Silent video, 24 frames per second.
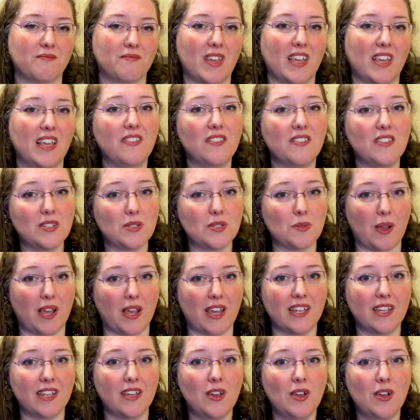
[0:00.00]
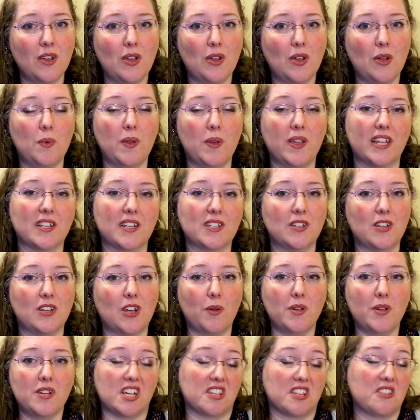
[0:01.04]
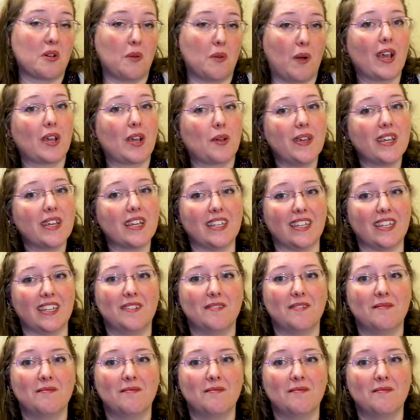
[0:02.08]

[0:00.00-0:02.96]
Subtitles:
In this way, we get to know each other quite quickly.